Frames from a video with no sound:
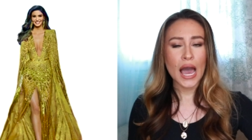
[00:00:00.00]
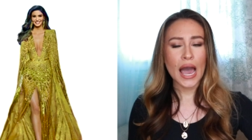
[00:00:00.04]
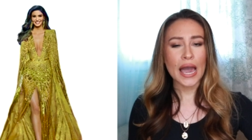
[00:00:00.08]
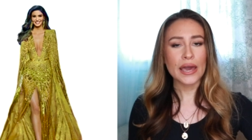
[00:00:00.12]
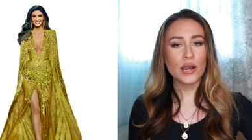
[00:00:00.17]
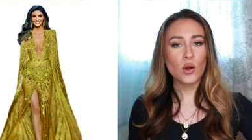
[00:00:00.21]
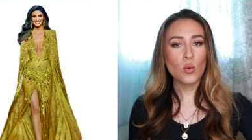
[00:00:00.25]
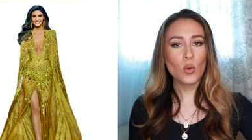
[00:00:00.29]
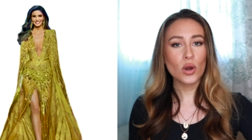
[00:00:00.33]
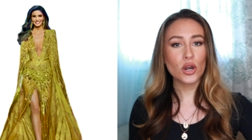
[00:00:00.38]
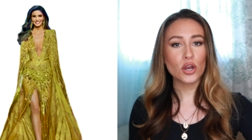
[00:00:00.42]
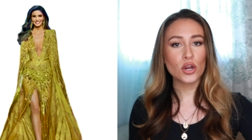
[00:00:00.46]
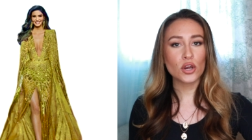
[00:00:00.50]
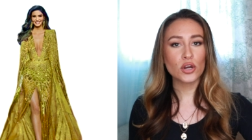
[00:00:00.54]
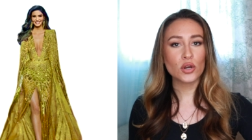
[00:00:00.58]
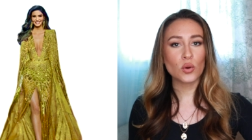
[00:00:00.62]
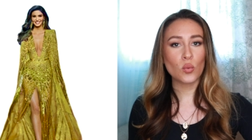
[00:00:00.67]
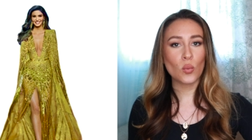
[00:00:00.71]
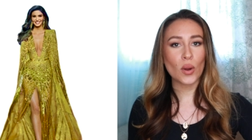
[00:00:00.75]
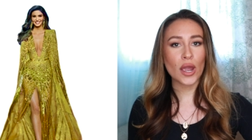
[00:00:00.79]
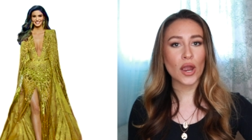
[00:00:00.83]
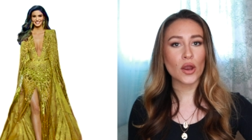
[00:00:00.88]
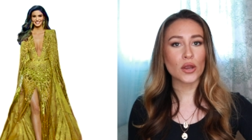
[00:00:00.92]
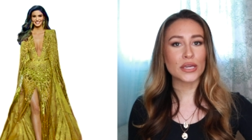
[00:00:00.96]
I don't want her to
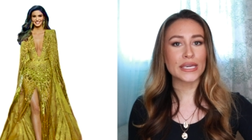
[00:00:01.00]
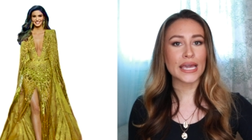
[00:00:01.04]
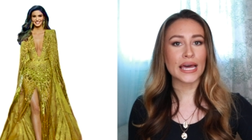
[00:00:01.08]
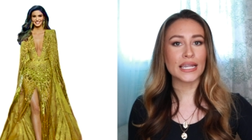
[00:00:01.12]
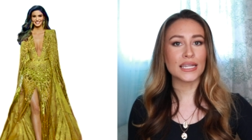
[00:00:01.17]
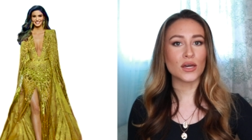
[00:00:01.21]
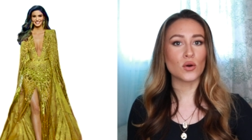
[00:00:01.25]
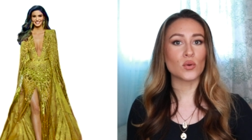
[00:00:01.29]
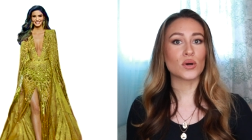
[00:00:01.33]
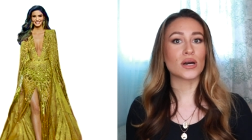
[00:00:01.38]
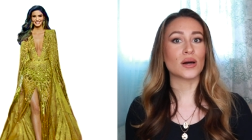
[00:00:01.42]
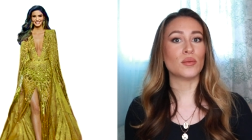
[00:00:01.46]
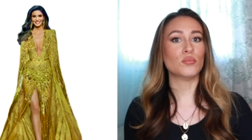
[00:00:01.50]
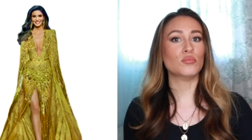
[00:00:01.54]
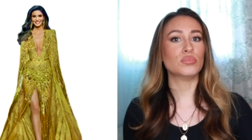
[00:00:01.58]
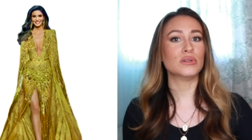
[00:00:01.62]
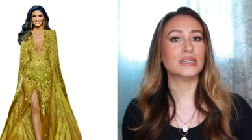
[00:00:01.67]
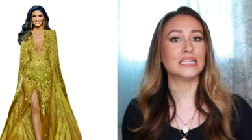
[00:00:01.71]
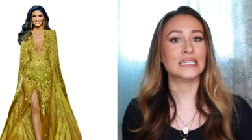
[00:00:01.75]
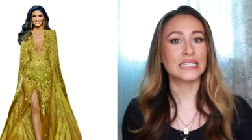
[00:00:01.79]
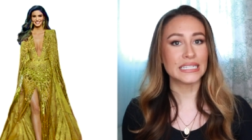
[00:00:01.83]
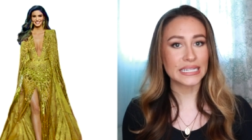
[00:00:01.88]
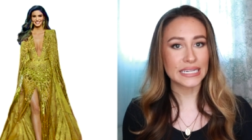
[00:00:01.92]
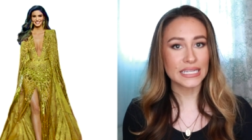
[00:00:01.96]
wear yellow
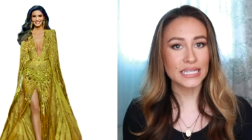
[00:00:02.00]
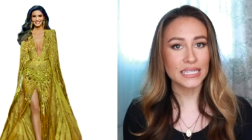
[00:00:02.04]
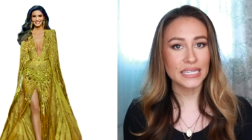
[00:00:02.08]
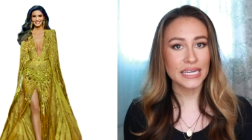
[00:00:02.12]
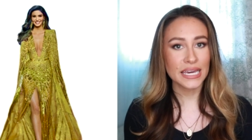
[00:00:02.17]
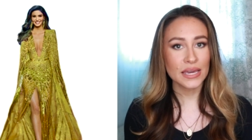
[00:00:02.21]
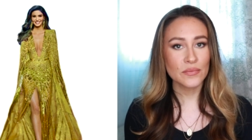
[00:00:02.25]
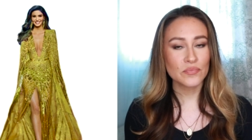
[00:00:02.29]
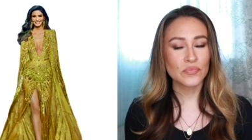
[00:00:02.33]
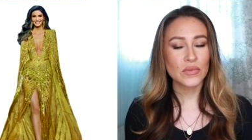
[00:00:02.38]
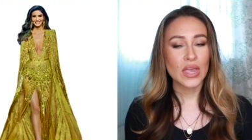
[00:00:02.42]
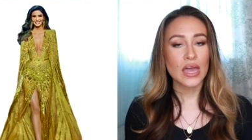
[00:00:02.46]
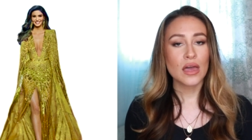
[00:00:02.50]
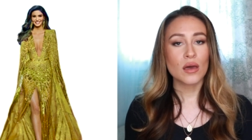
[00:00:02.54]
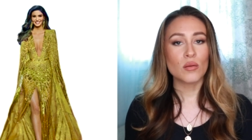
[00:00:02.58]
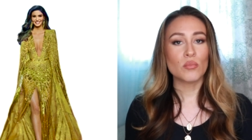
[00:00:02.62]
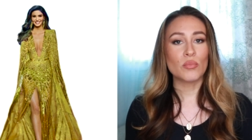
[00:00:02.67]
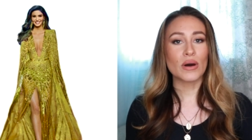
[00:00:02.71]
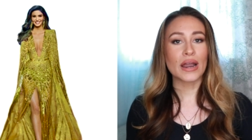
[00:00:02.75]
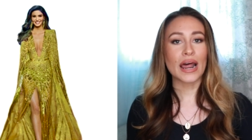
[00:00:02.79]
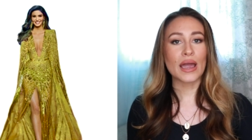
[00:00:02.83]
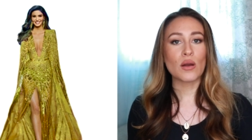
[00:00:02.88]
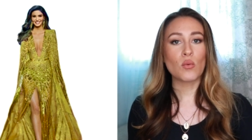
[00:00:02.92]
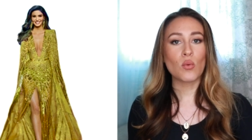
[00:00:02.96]
completely,
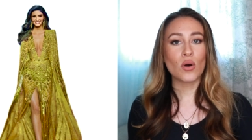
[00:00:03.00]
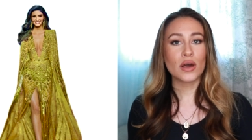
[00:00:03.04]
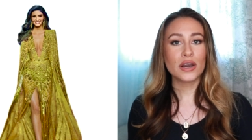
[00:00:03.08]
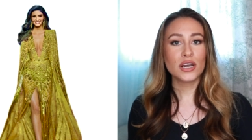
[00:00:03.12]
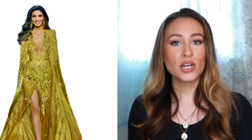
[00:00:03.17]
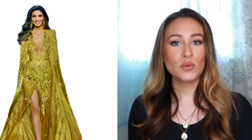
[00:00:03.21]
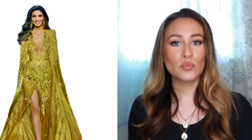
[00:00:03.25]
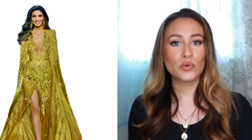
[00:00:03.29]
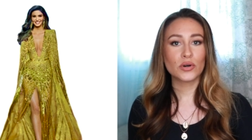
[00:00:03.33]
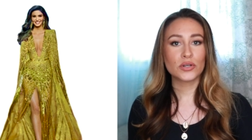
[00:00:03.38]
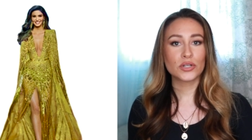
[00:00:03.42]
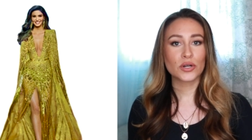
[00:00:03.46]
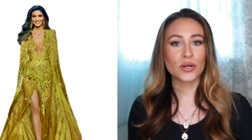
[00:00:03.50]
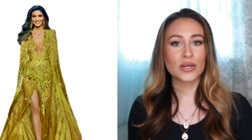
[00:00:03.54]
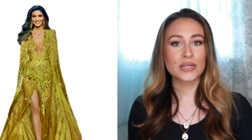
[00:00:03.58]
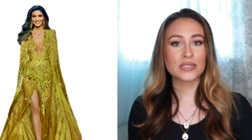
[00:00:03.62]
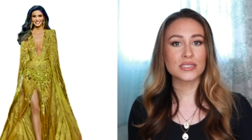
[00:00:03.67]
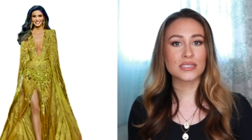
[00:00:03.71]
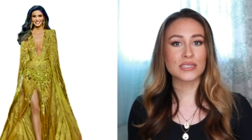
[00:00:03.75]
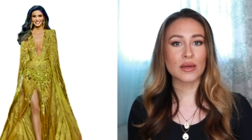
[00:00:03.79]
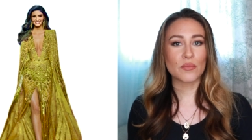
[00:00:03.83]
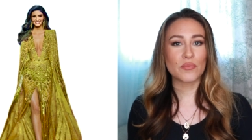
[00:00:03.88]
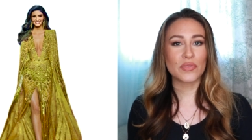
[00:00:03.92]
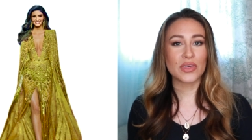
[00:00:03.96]
but I wanted to put her
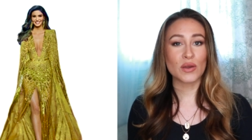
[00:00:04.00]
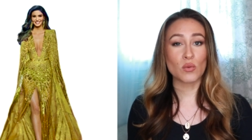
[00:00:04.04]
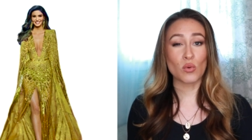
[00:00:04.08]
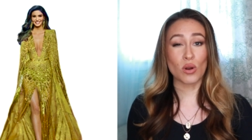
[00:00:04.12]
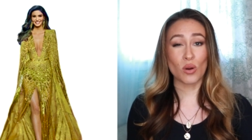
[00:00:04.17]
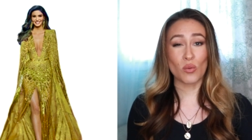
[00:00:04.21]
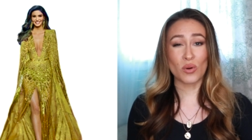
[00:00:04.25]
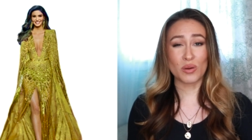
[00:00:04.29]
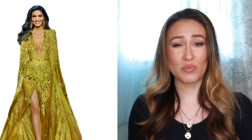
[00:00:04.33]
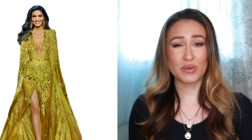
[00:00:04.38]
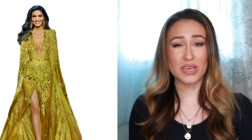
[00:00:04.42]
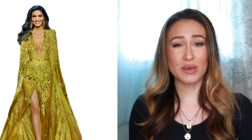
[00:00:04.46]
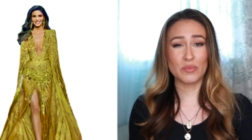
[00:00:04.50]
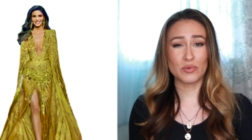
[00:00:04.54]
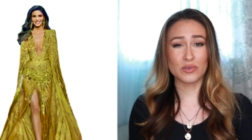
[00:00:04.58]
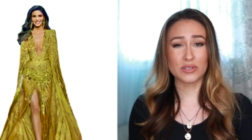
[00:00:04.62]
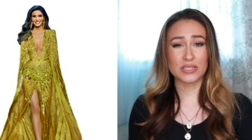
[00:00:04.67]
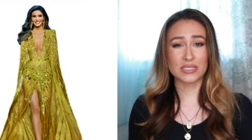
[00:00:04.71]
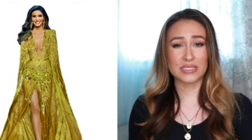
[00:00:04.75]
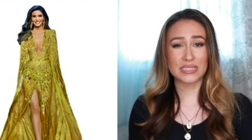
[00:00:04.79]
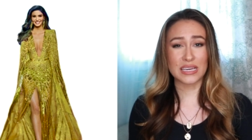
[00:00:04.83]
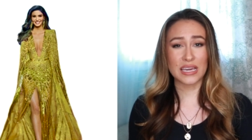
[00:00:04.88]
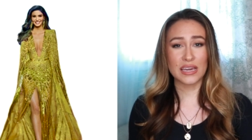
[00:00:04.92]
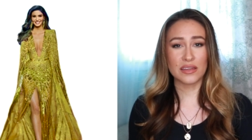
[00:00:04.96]
in something where when people
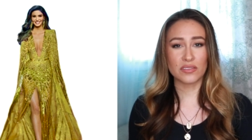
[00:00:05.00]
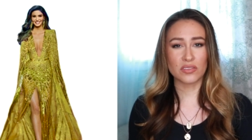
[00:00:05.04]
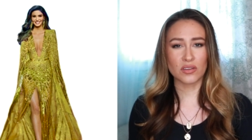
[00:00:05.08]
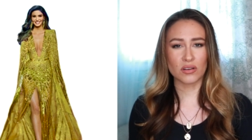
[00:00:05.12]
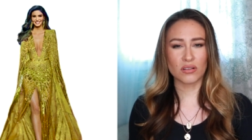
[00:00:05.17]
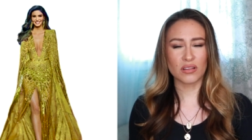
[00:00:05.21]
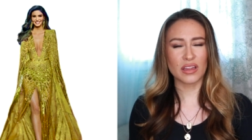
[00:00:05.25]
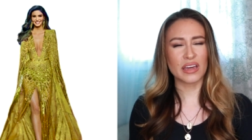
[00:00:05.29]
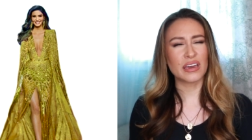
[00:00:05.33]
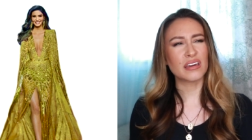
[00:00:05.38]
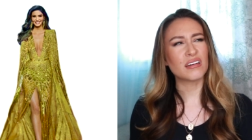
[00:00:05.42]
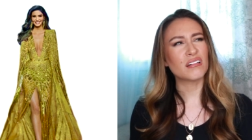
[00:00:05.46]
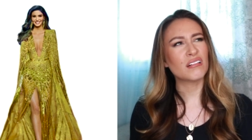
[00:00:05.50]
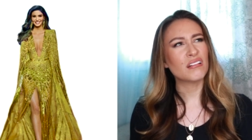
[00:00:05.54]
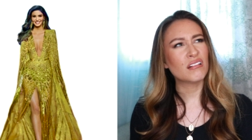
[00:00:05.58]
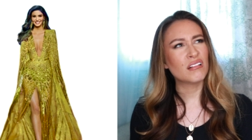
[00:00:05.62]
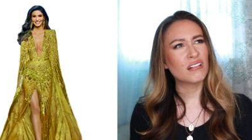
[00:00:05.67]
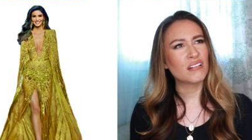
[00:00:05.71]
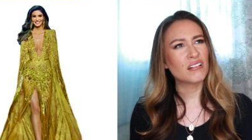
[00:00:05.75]
see it, they're like,